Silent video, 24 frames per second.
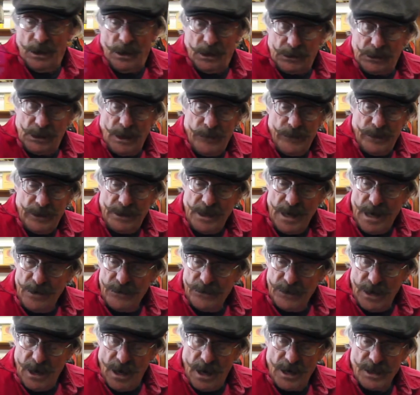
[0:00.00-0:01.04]
coming down
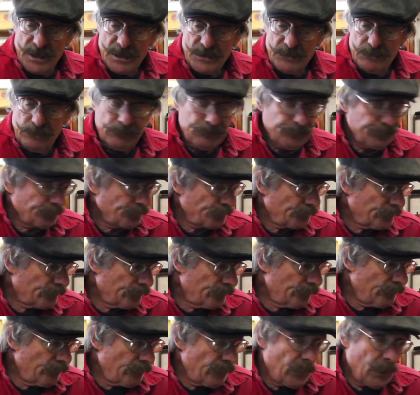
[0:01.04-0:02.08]
the ice.
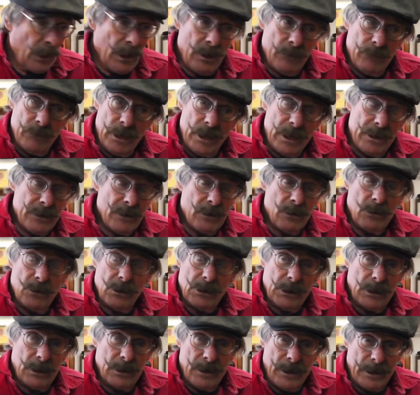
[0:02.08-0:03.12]
And man, they're
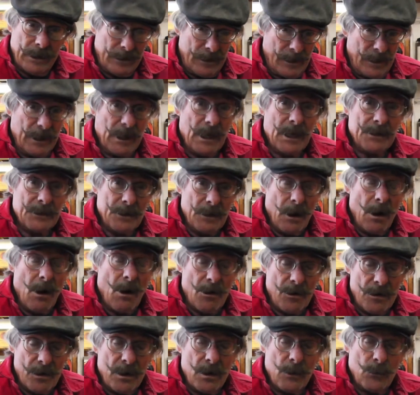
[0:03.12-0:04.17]
looking like they got our
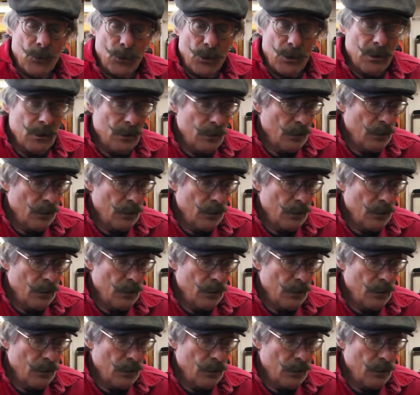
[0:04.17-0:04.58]
number.